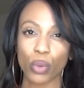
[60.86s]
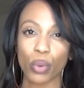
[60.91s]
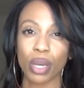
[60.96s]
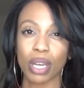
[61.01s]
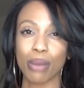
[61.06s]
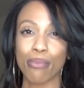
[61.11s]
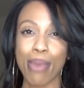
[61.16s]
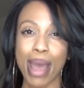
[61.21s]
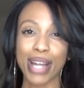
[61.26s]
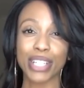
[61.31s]
so it
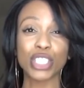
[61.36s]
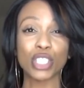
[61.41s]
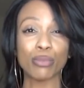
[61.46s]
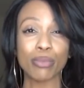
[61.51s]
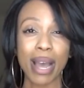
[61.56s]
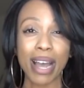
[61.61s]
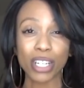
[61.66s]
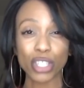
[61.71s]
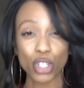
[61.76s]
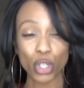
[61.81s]
can matchy
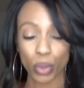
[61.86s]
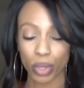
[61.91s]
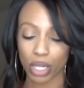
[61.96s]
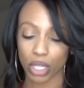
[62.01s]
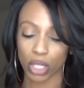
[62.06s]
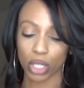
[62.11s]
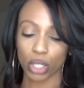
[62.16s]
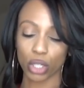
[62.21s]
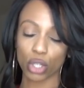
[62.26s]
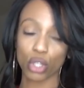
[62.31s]
match, so it
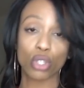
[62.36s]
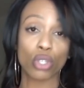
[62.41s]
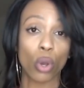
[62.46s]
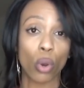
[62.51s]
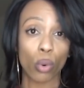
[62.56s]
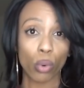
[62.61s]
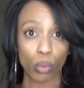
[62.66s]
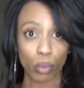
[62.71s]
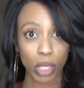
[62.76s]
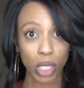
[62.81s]
doesn't look
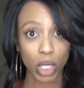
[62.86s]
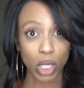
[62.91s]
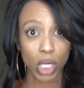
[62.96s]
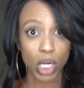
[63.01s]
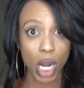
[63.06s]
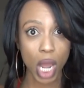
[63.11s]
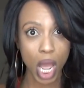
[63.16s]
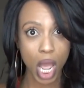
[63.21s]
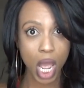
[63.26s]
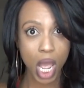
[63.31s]
so
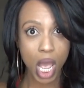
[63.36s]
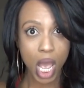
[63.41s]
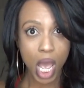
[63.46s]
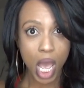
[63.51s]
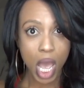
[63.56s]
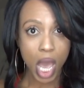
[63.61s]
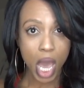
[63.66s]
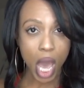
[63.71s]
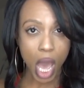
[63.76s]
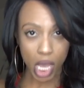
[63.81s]
weird
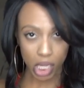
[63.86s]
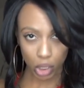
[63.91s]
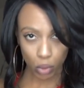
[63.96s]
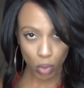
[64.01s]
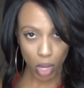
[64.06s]
as